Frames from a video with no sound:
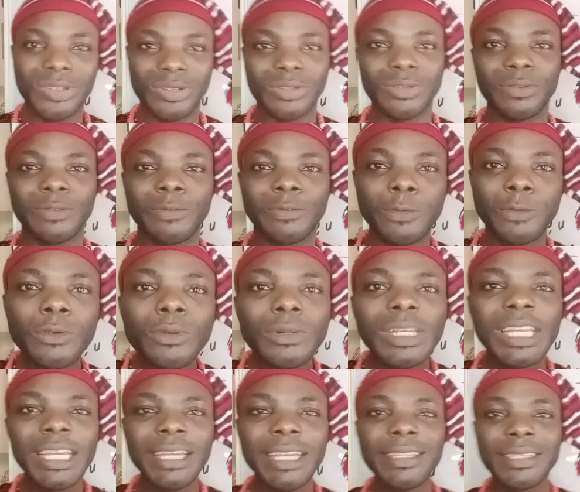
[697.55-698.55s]
to
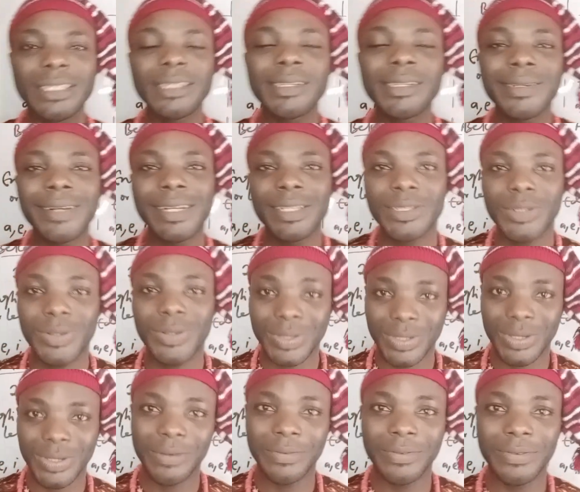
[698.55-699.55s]
fully integrate
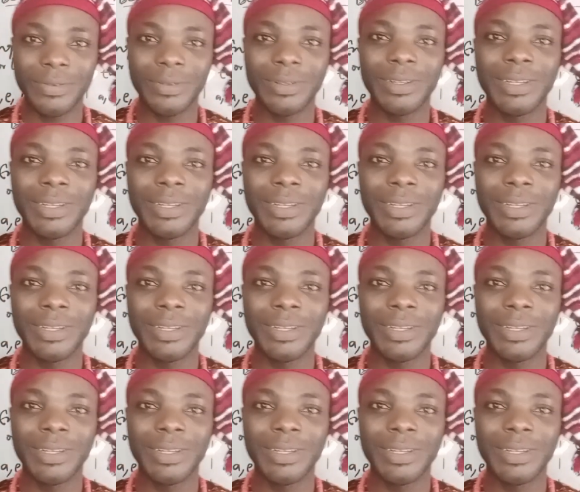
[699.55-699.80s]
yourself